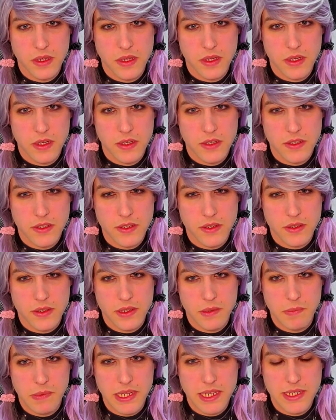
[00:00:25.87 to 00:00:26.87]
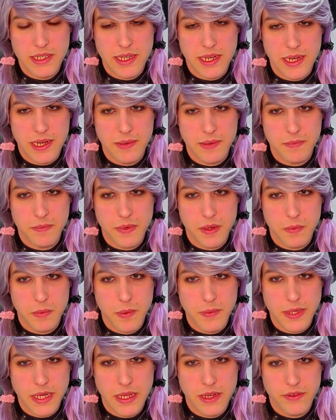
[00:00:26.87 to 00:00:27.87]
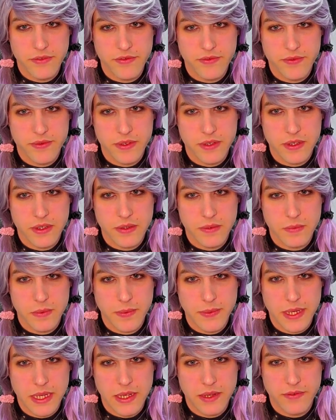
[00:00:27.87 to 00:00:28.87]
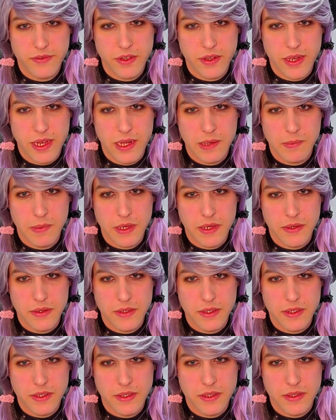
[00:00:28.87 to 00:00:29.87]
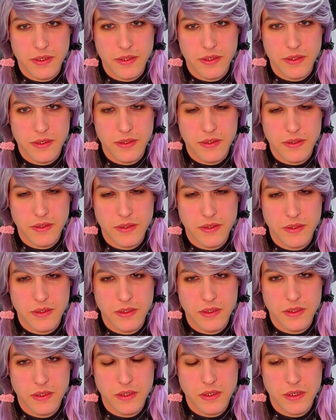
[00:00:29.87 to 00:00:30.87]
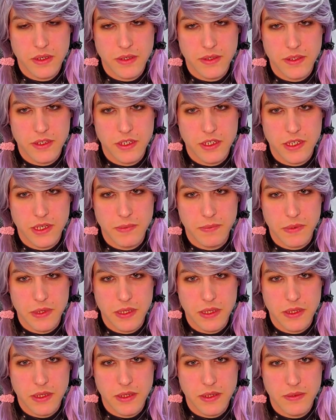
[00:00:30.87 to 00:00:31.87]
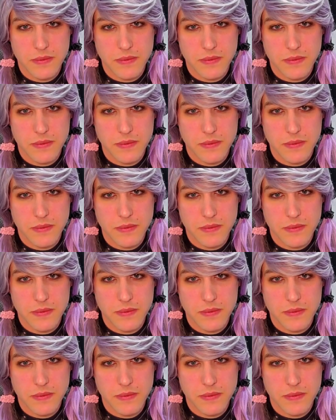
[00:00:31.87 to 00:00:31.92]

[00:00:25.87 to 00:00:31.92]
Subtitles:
So in the meantime, we will have you help out on the ship a little.